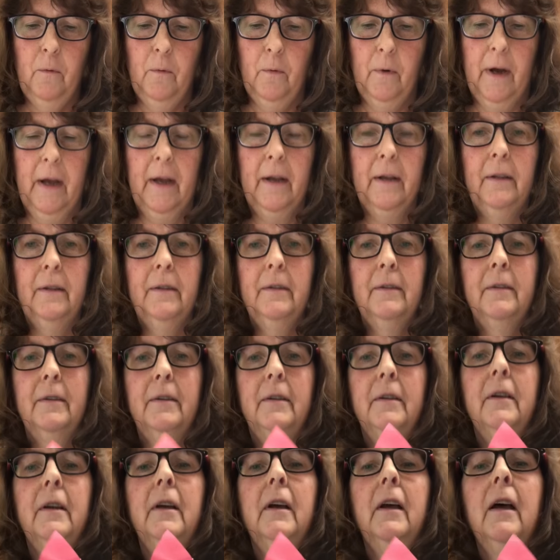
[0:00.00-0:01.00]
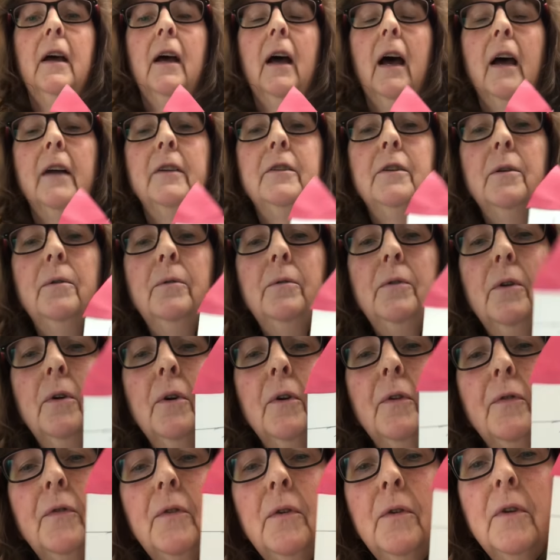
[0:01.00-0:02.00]
Well, I don't
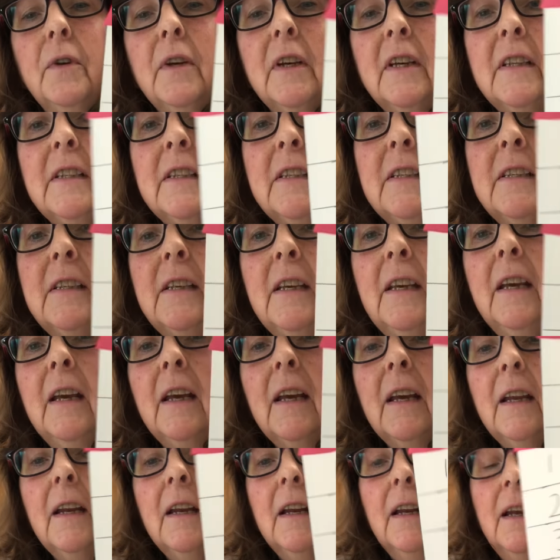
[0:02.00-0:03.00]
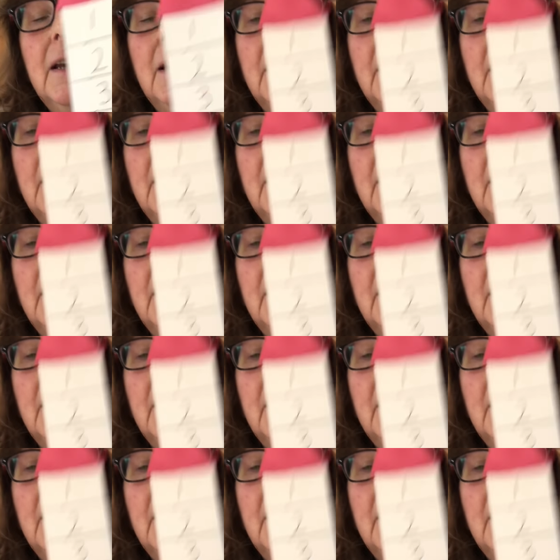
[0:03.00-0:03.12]
know if you can see it,